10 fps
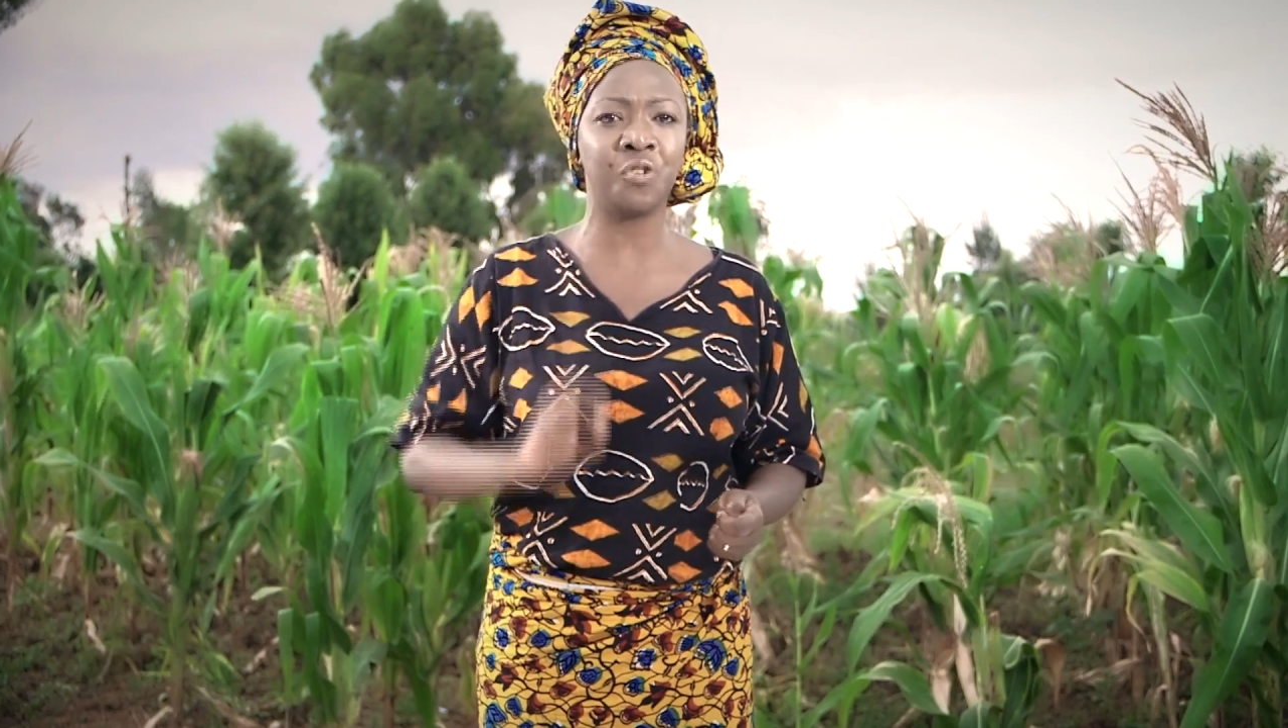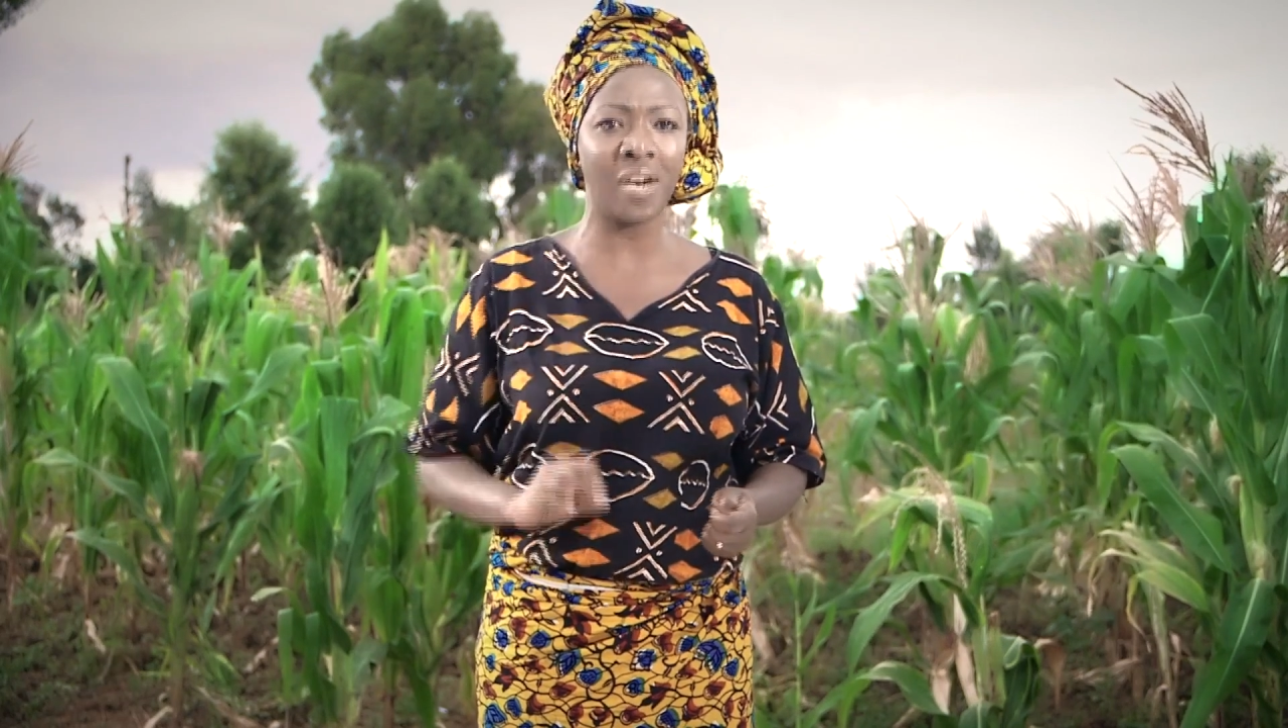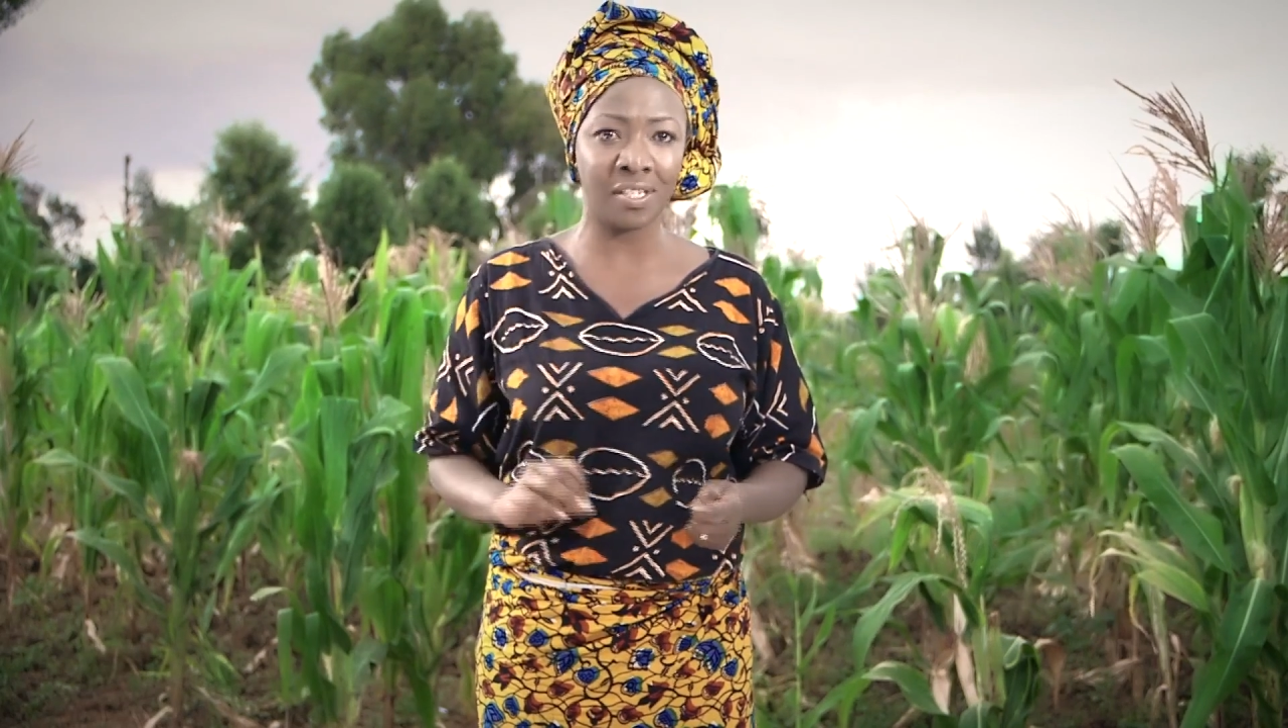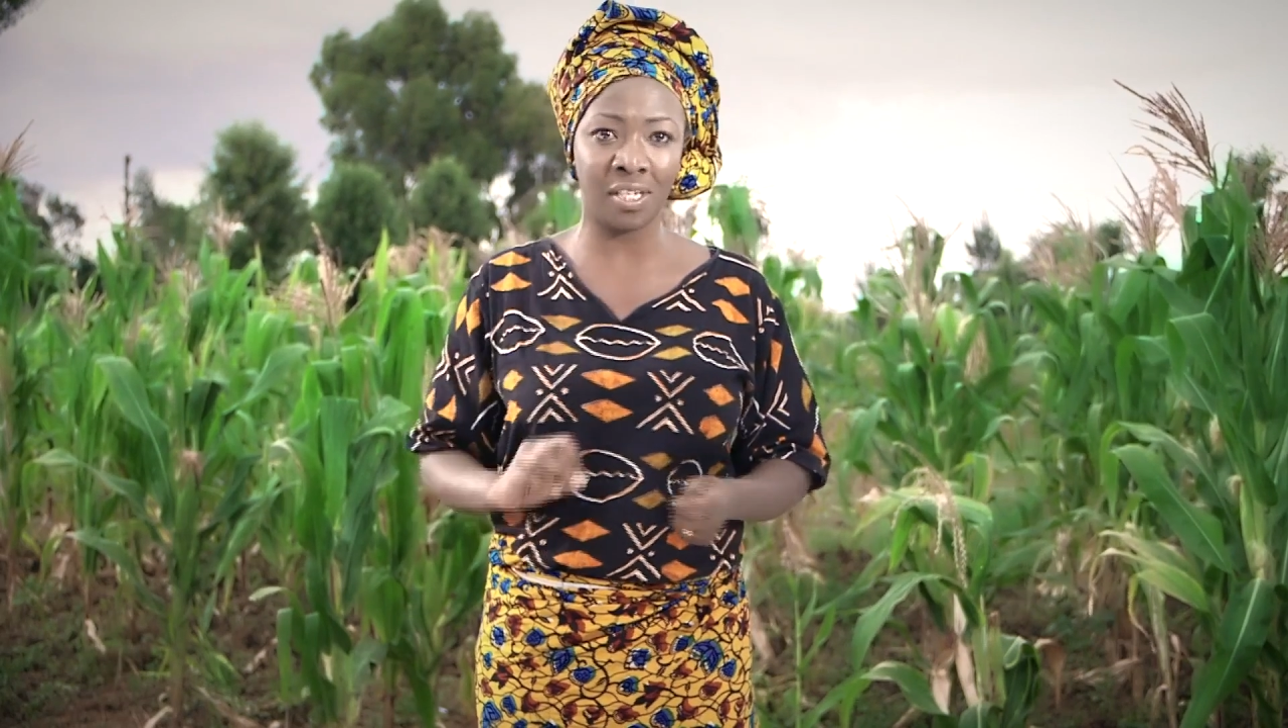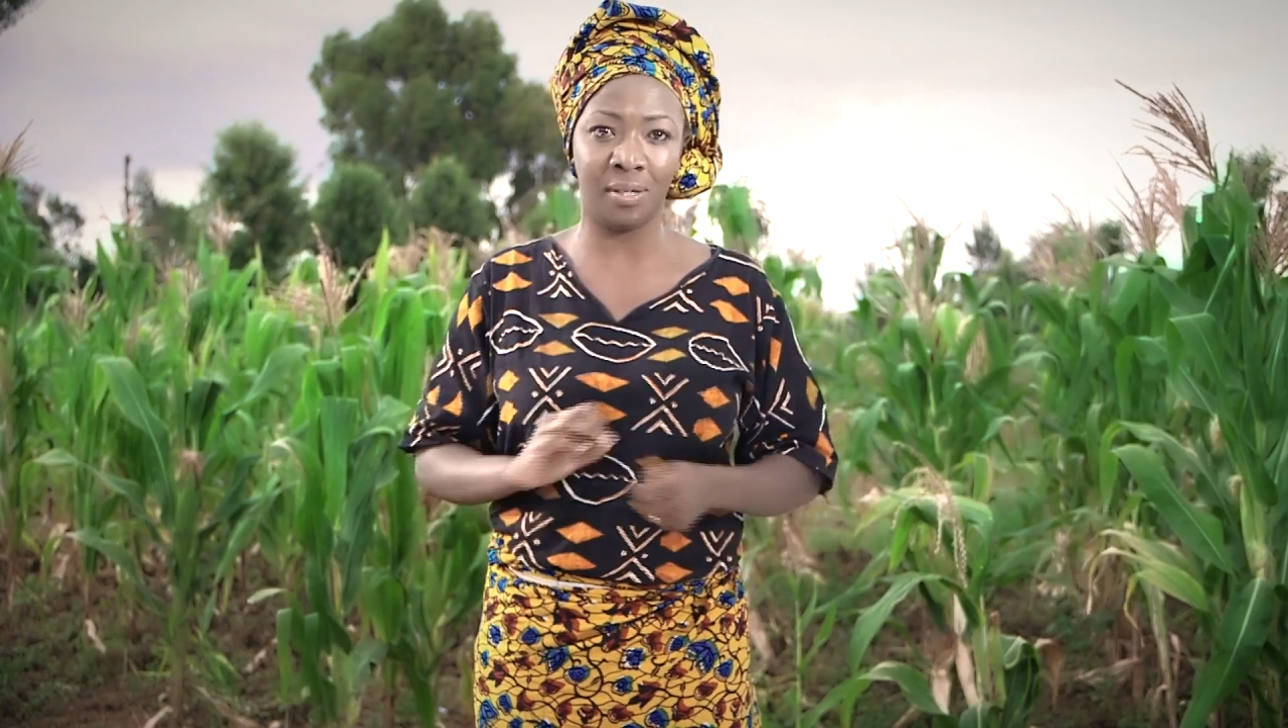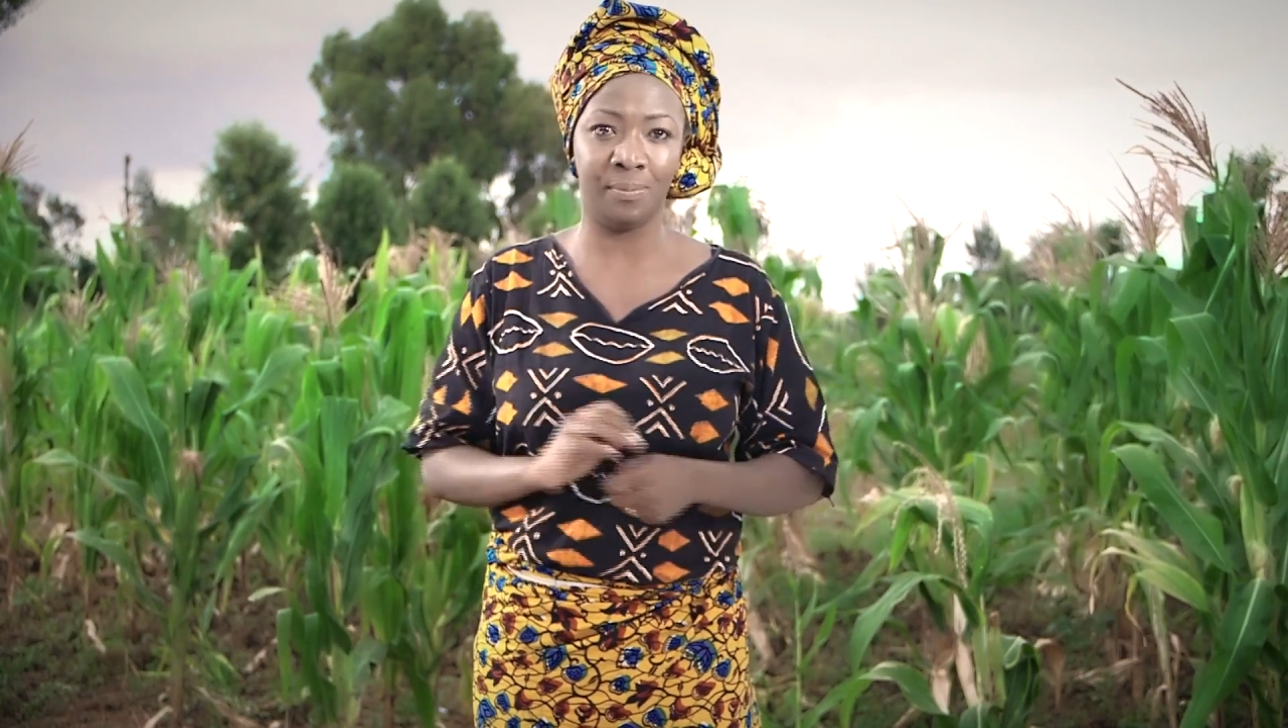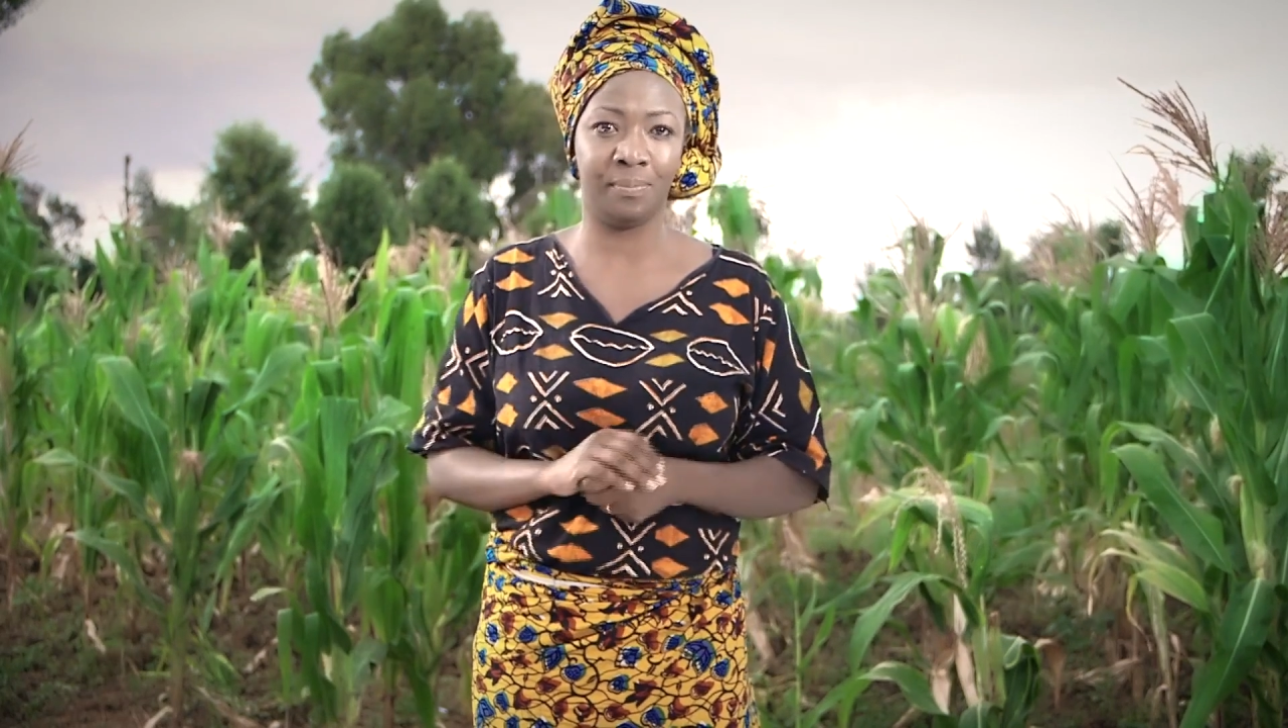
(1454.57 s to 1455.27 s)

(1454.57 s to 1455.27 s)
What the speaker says: structure.